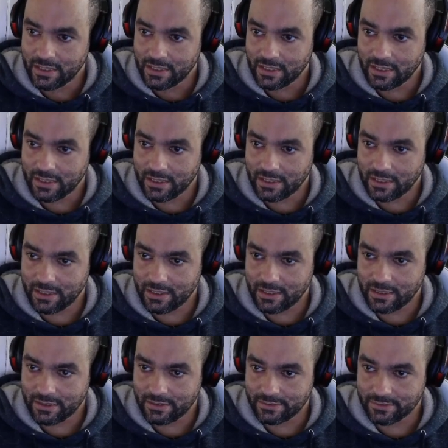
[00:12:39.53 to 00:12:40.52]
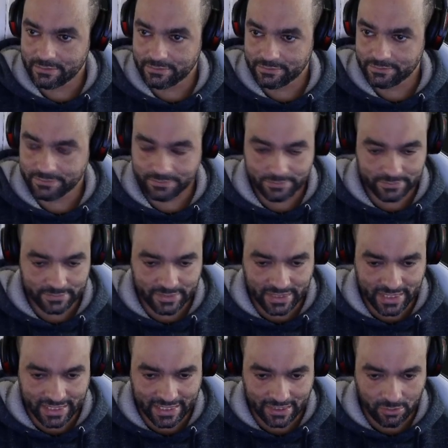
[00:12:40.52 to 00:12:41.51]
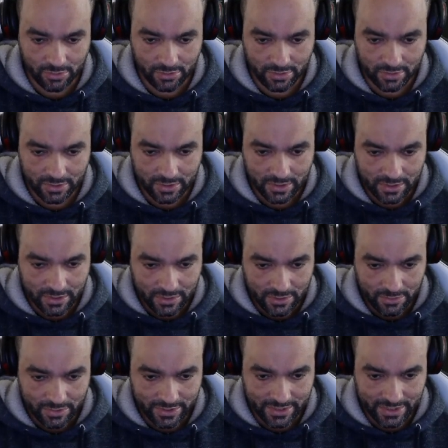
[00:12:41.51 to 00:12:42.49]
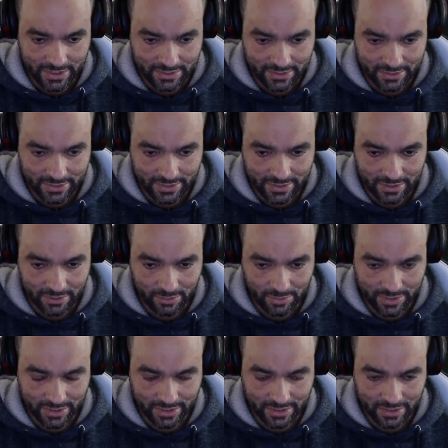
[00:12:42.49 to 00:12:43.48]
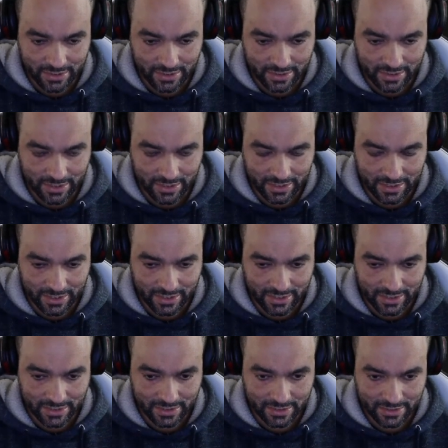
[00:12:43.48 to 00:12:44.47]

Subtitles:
Now we need to deal with the